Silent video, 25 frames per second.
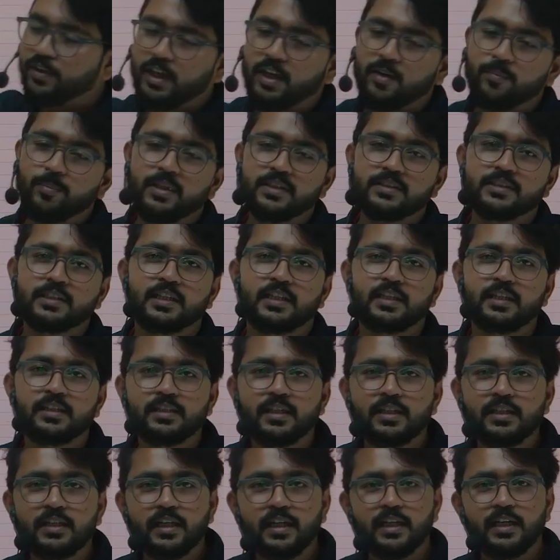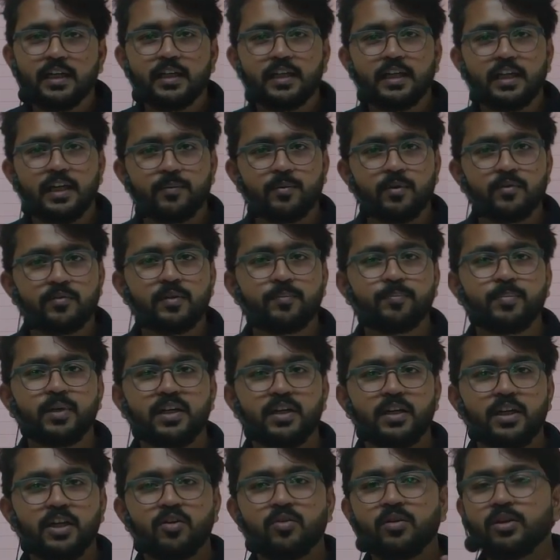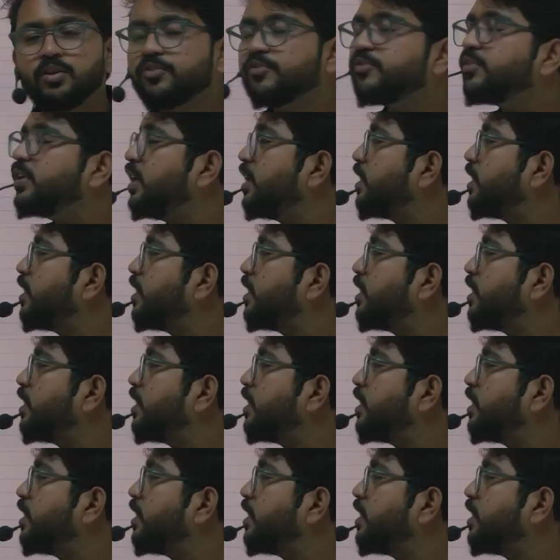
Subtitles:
basically the data type of the particular field.